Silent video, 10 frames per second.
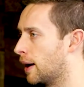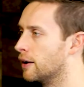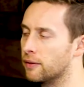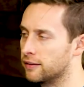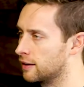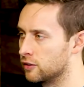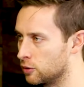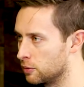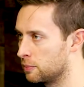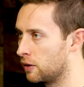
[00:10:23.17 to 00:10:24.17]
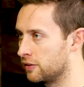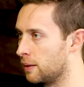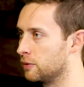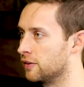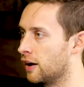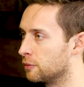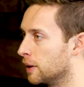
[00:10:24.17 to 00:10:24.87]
I know that's like a super small sample size,